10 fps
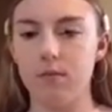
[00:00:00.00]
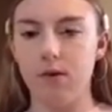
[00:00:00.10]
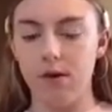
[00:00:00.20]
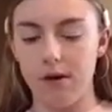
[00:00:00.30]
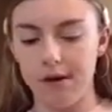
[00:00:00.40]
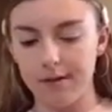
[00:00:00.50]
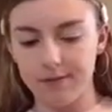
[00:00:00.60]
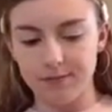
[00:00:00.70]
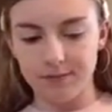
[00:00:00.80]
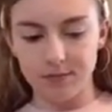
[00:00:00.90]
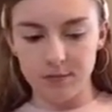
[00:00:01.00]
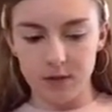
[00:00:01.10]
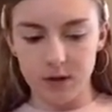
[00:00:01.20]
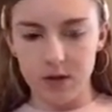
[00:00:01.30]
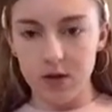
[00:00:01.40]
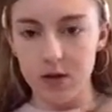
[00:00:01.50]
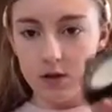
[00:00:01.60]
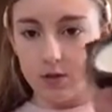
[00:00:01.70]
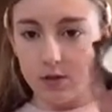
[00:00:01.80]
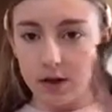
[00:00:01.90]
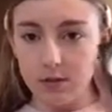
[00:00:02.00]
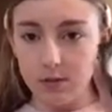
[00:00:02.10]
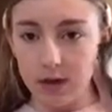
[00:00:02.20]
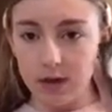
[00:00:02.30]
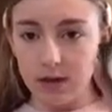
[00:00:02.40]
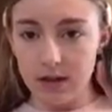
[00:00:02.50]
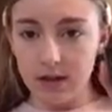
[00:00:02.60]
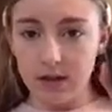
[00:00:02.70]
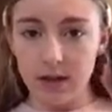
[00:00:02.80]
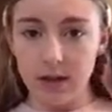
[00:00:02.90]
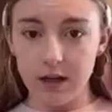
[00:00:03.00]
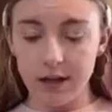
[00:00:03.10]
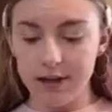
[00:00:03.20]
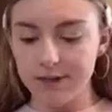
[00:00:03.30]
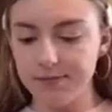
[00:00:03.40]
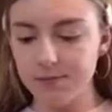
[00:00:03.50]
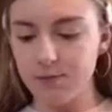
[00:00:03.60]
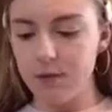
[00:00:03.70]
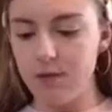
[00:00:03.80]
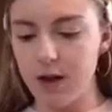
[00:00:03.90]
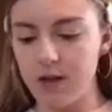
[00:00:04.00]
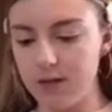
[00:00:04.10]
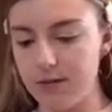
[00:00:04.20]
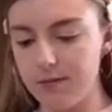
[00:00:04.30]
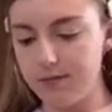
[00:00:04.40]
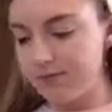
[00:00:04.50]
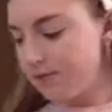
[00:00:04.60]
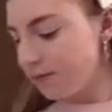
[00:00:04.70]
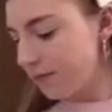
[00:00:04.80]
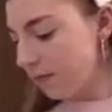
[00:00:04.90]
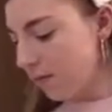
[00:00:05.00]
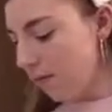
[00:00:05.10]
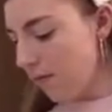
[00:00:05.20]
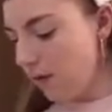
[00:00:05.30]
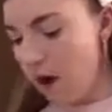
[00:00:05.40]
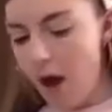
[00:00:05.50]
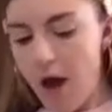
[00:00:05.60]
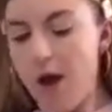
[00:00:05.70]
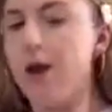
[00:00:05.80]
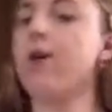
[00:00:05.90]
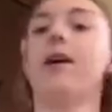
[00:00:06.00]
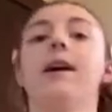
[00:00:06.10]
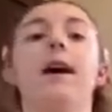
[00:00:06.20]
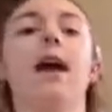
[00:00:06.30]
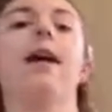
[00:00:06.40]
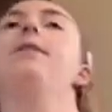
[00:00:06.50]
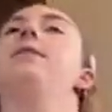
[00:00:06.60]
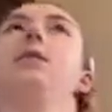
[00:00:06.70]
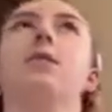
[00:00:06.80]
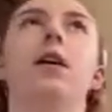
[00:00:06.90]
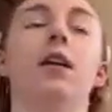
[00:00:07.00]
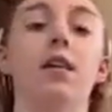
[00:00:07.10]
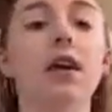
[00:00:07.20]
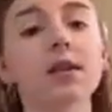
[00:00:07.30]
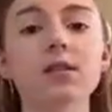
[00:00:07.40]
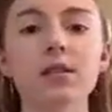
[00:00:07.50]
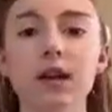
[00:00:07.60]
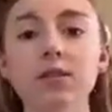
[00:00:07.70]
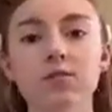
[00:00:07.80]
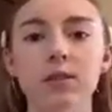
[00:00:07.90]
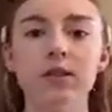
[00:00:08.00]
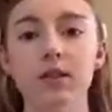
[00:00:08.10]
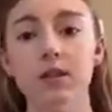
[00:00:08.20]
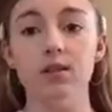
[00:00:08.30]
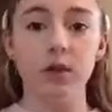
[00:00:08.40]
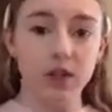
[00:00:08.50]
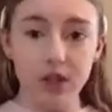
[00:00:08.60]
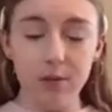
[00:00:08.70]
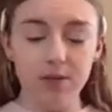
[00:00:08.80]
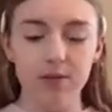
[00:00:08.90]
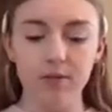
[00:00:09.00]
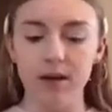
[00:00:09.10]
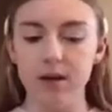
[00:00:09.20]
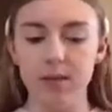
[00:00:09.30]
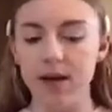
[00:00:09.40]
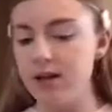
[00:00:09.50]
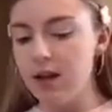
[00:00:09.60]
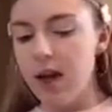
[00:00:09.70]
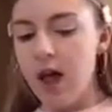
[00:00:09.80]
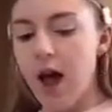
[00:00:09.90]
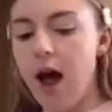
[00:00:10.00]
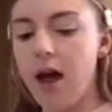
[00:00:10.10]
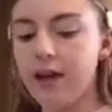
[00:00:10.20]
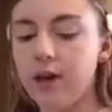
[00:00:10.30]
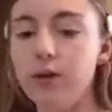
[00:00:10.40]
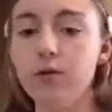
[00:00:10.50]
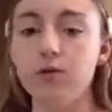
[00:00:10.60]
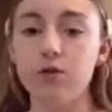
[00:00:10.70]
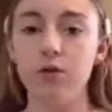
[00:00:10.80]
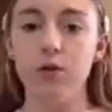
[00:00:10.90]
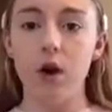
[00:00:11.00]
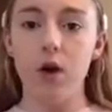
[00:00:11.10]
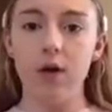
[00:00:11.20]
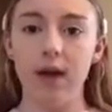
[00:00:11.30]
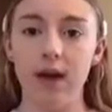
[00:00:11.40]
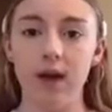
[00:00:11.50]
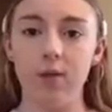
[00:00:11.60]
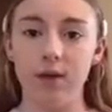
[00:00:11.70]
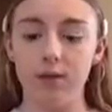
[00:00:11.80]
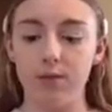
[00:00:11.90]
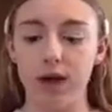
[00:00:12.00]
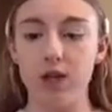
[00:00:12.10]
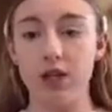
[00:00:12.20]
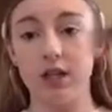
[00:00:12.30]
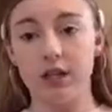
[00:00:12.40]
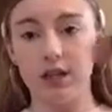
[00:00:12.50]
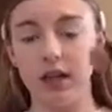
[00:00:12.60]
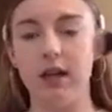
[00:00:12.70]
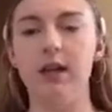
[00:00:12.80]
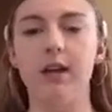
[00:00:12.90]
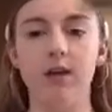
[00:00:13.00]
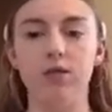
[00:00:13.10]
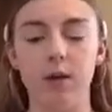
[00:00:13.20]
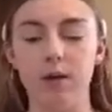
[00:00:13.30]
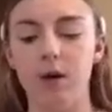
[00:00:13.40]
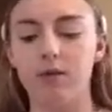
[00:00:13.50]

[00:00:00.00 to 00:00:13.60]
Alright, so we've got some product in the lid here, we've got some, alright, and this has recently switched up for me a bit. I used to go in with the brush and get it in there and rub it all over